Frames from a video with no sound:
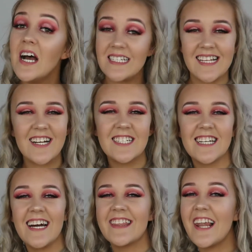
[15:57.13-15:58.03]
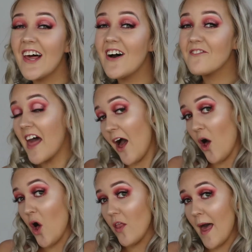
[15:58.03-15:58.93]
As long as you got the love, that's
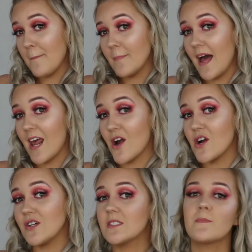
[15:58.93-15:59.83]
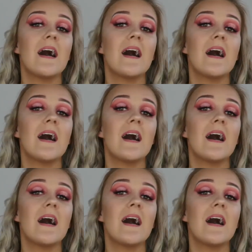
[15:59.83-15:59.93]
all that matters.